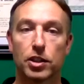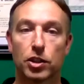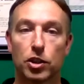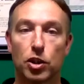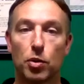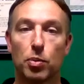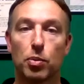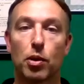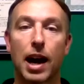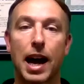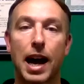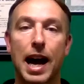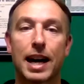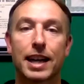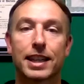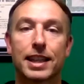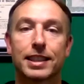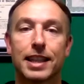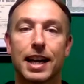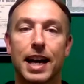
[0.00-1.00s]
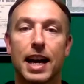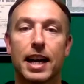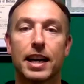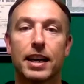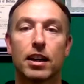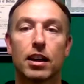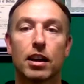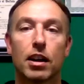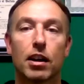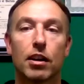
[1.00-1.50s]

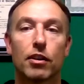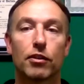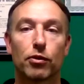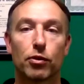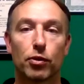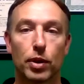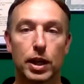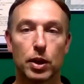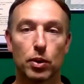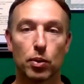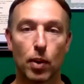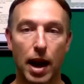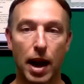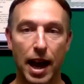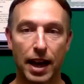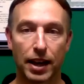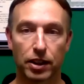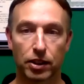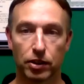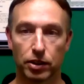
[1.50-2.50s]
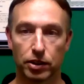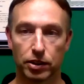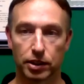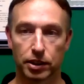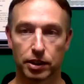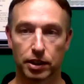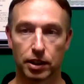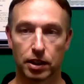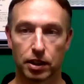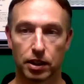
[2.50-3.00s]
superoxide free
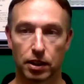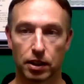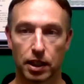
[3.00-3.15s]
radicals.